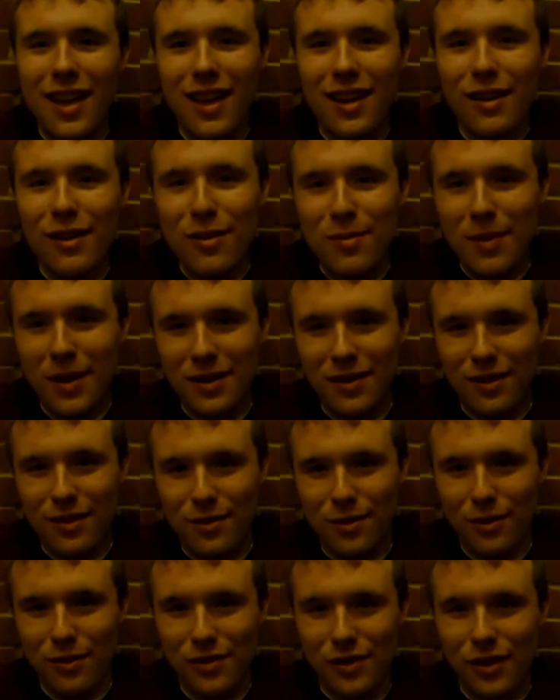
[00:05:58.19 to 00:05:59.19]
it goes back to
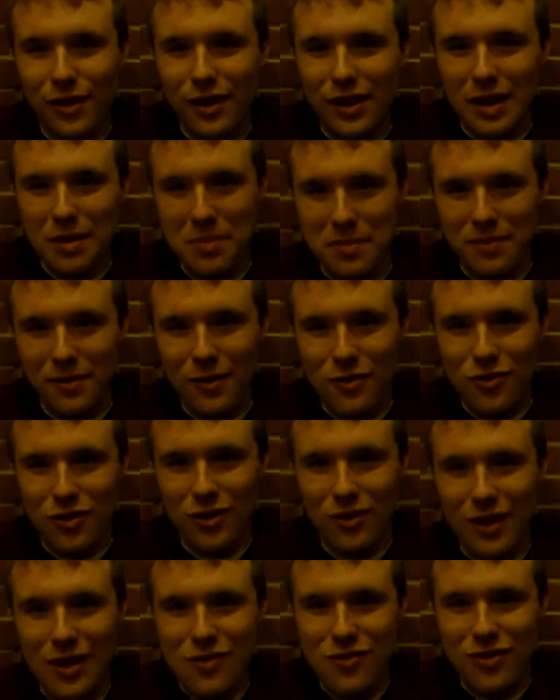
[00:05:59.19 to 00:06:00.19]
this whole stereotype of our
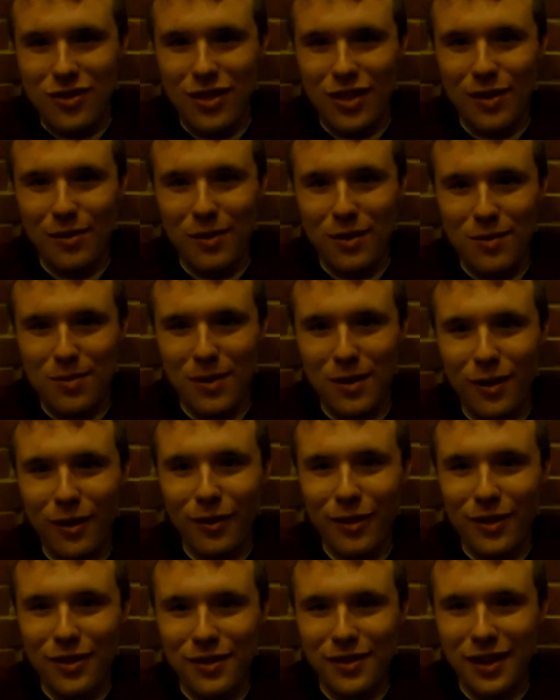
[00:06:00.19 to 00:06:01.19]
generation that we spend
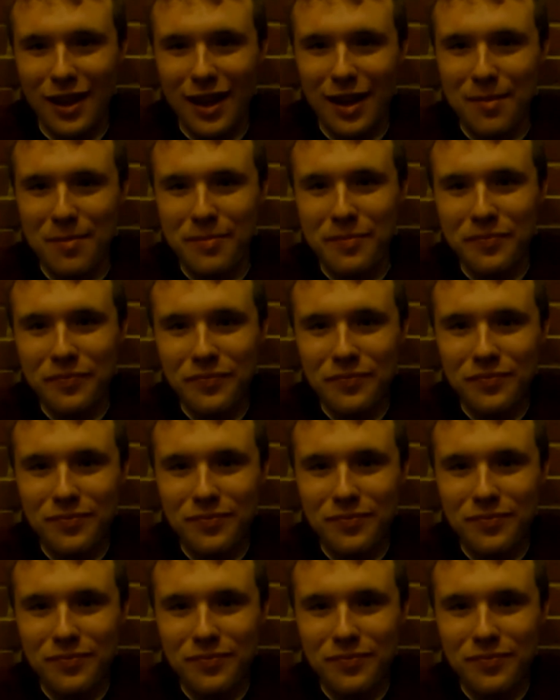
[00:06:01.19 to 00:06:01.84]
all this time